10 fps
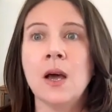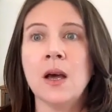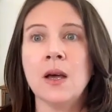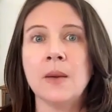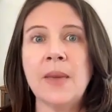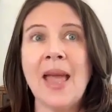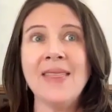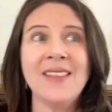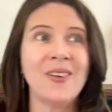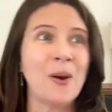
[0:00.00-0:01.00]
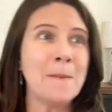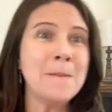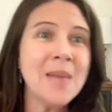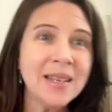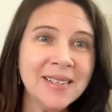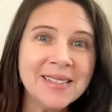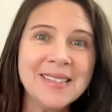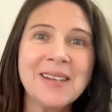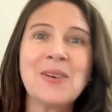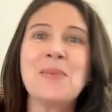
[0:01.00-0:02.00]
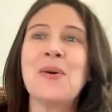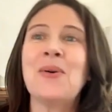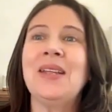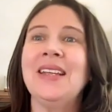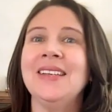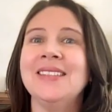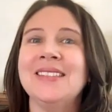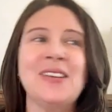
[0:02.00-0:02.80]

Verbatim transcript: And there are many ceremonies.